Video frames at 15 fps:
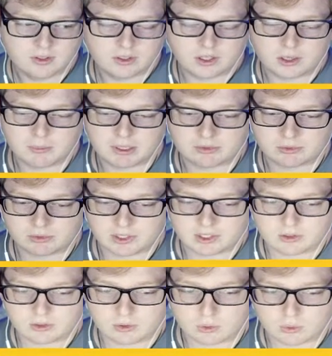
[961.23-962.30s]
I might have to rely on
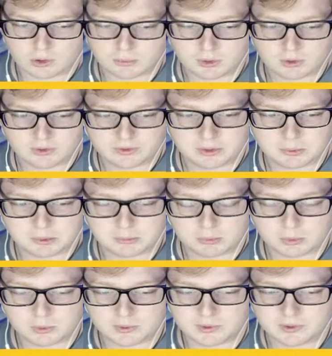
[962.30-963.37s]
Cormo a little bit
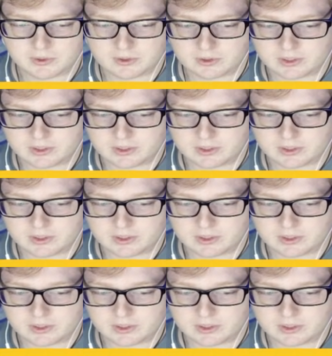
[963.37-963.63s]
more